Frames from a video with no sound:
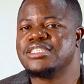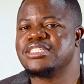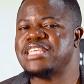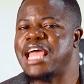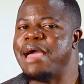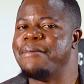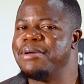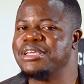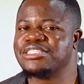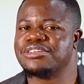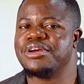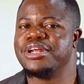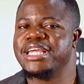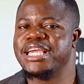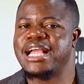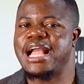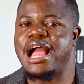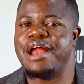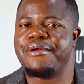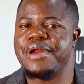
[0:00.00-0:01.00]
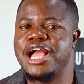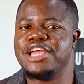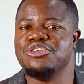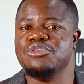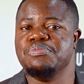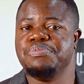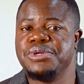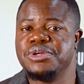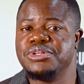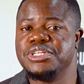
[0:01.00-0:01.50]
The cybersecurity career
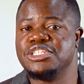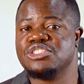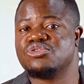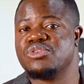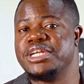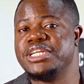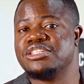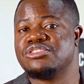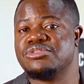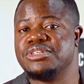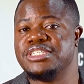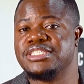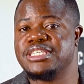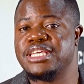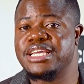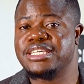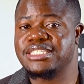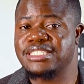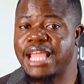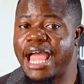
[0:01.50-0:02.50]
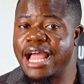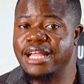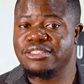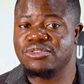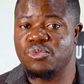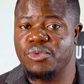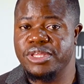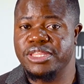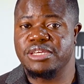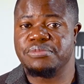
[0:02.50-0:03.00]
you build in 2026
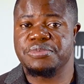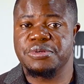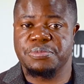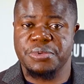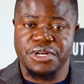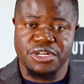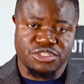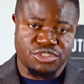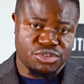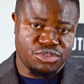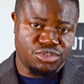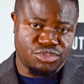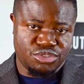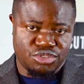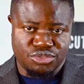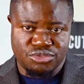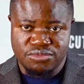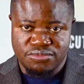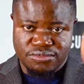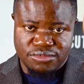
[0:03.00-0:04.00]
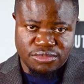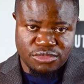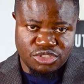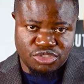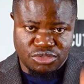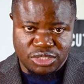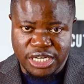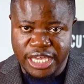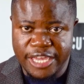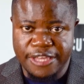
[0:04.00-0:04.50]
starts with the preparation you do
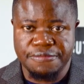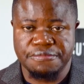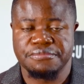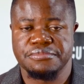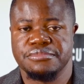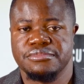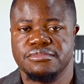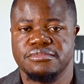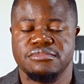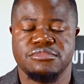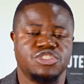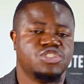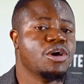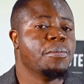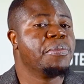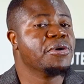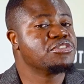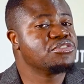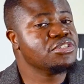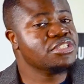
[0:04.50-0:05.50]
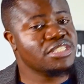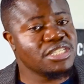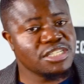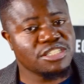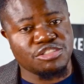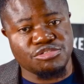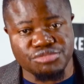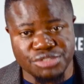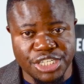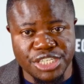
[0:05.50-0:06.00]
today. The opportunity
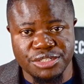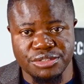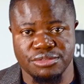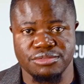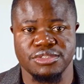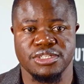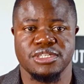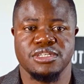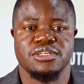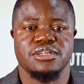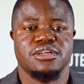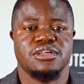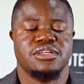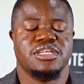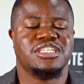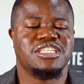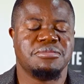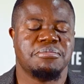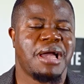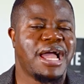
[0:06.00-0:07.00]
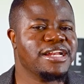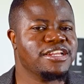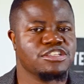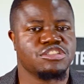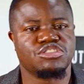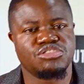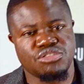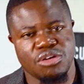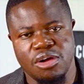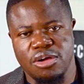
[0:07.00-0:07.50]
is real, the demand
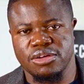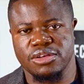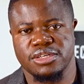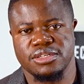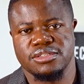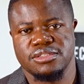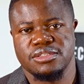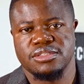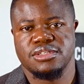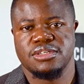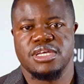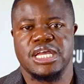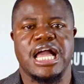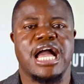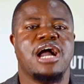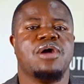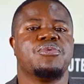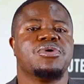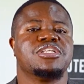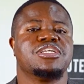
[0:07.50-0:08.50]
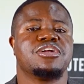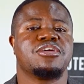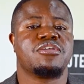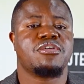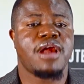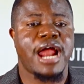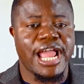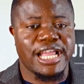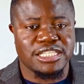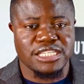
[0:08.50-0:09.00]
is strong, and with the
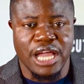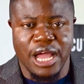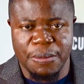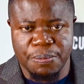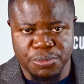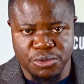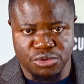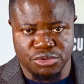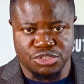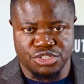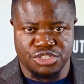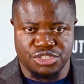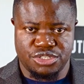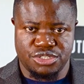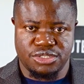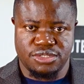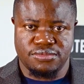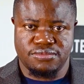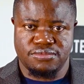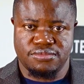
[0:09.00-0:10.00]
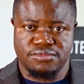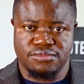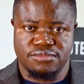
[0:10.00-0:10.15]
right approach,